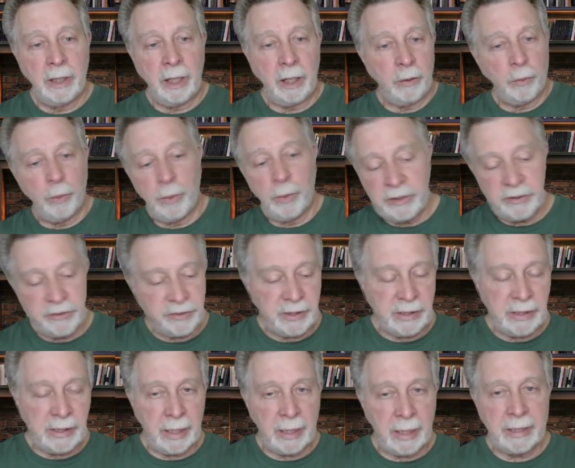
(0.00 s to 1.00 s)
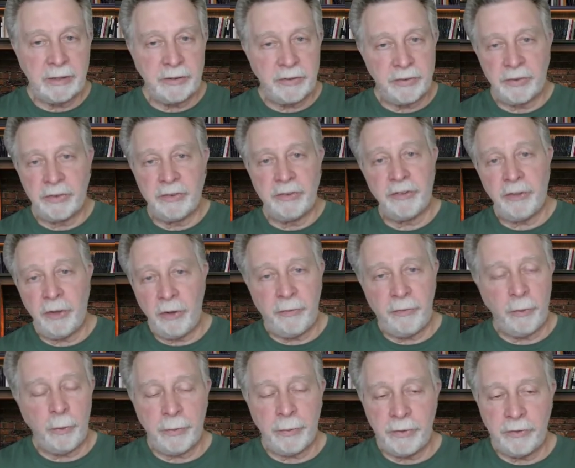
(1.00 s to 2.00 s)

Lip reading: on Wednesday nights, and so forth